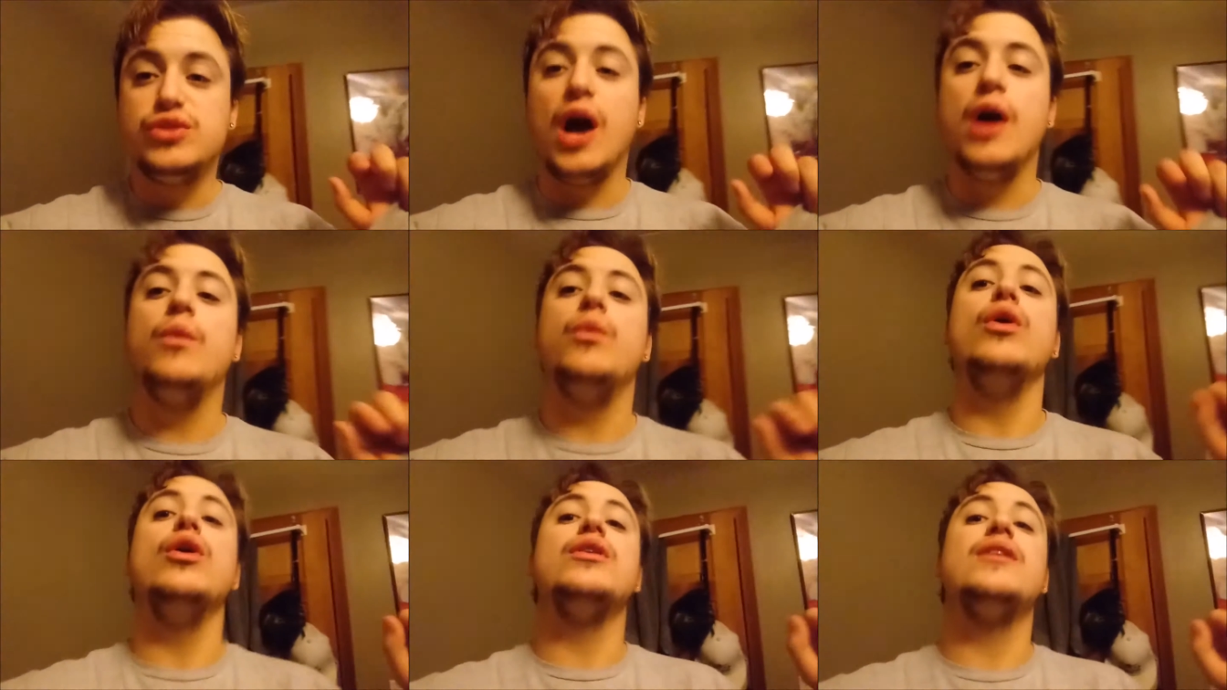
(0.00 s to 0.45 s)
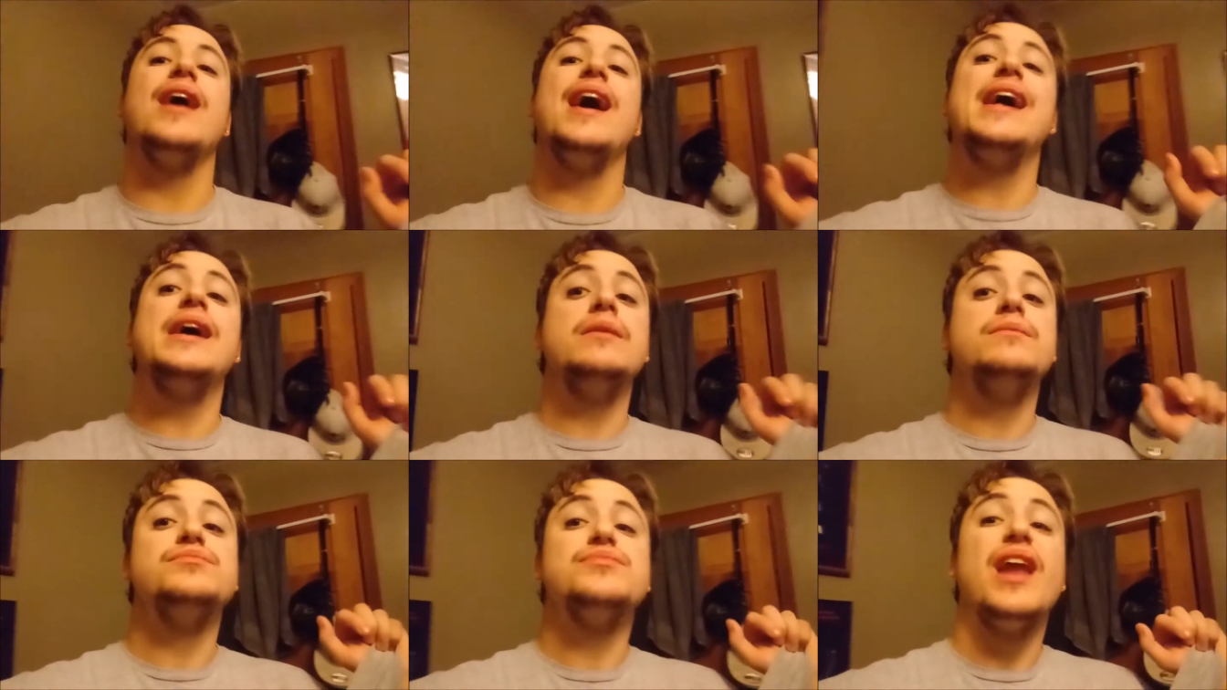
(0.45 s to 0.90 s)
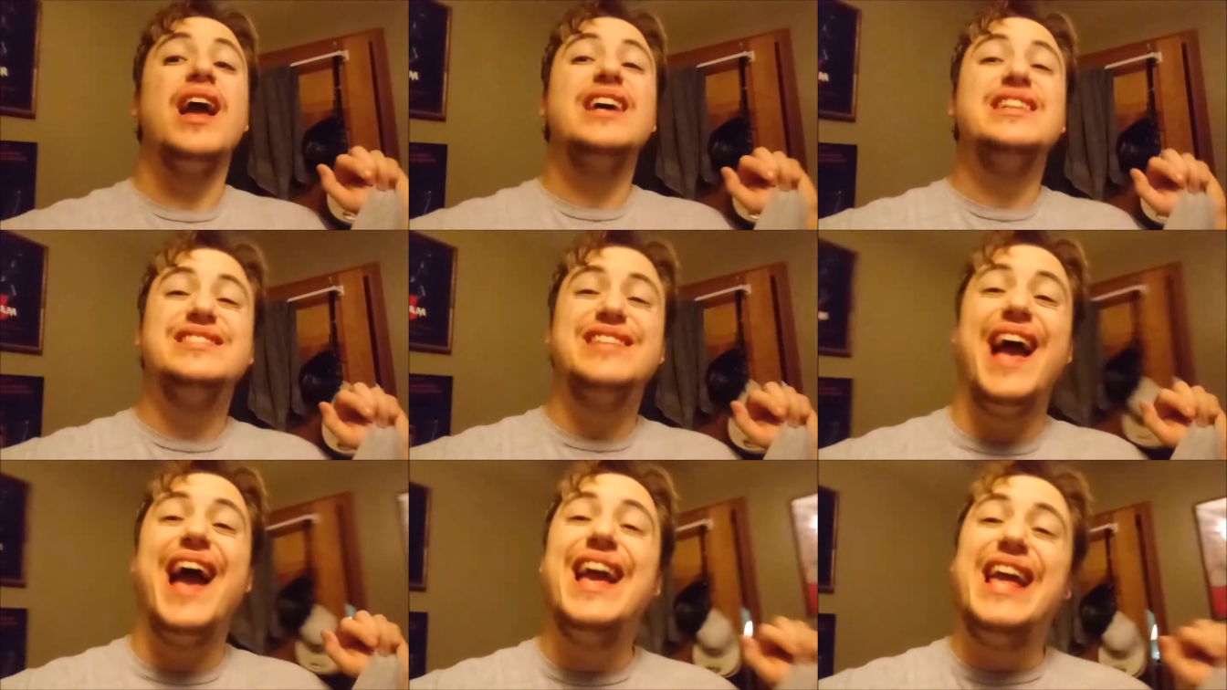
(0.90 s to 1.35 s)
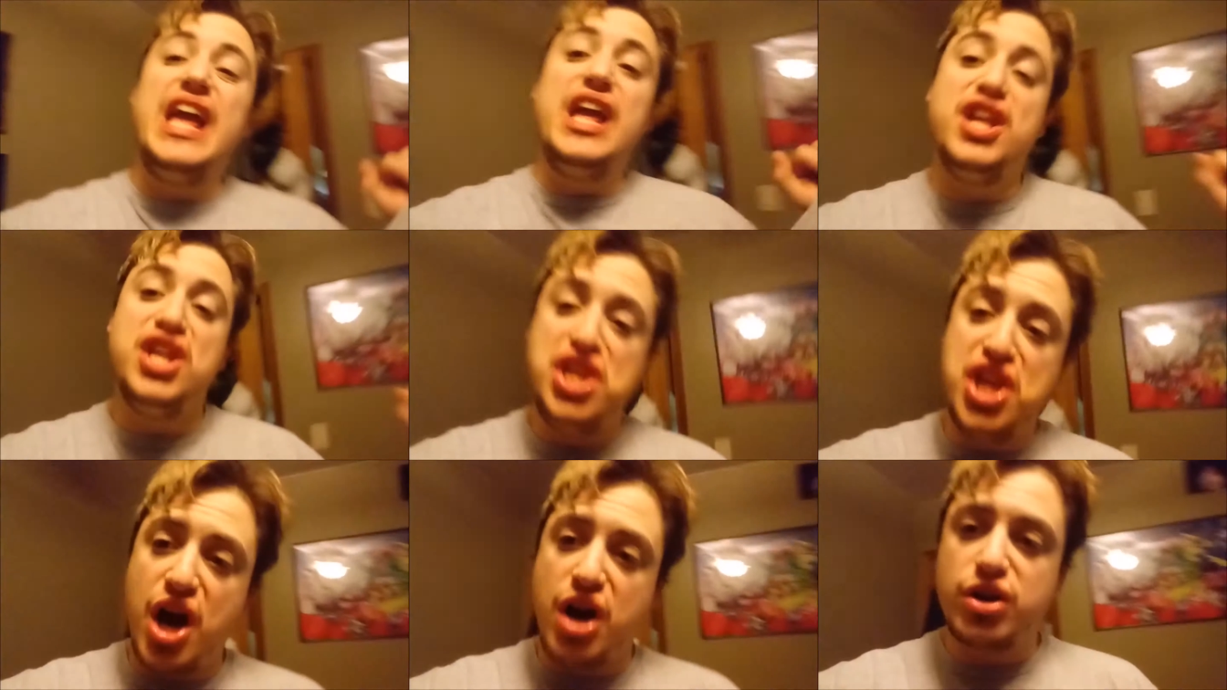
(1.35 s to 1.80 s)
I will get the
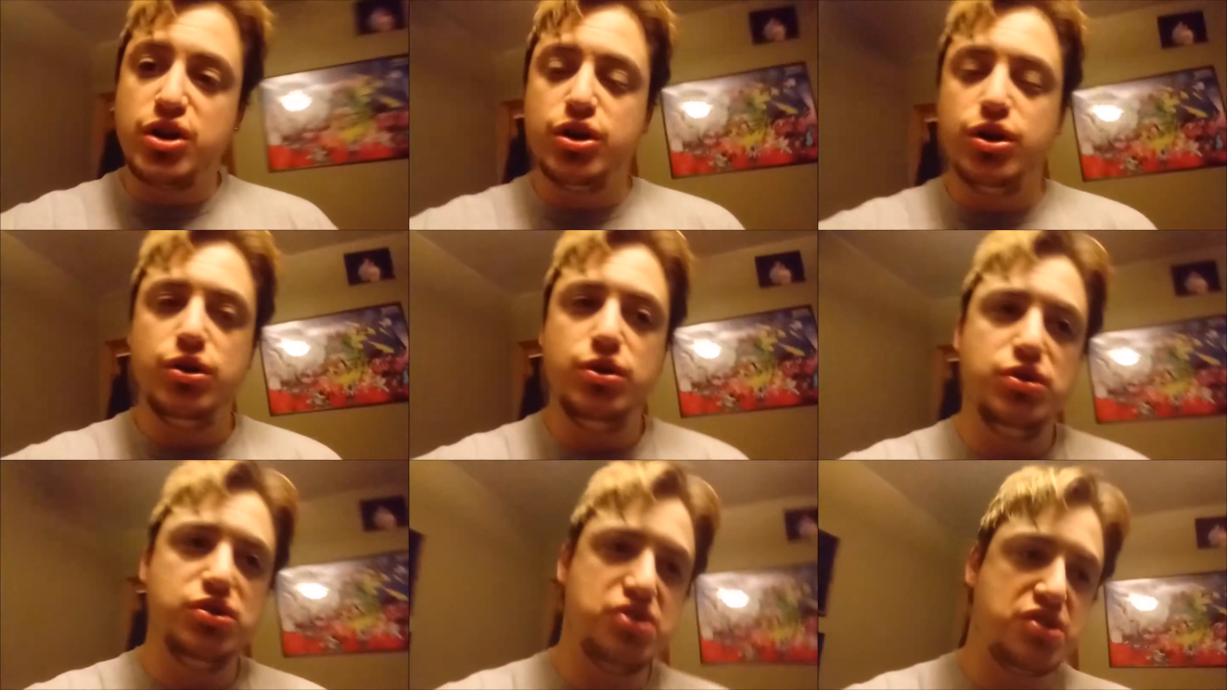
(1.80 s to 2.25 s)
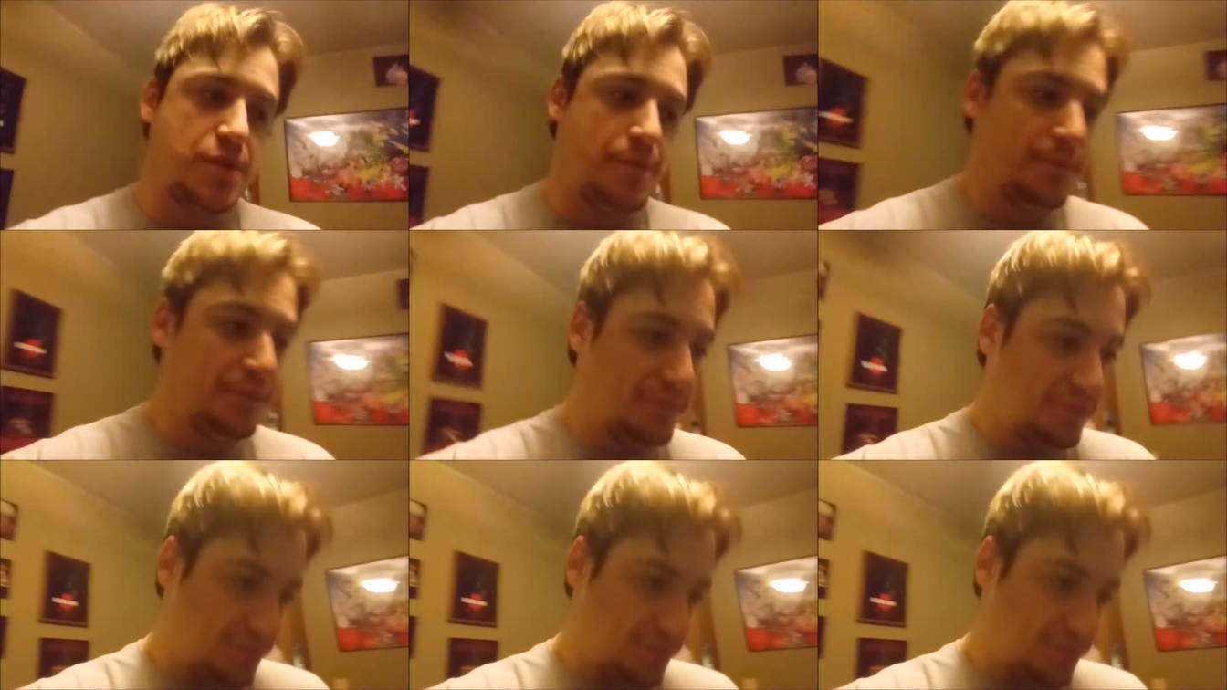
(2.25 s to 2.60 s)
Yungoos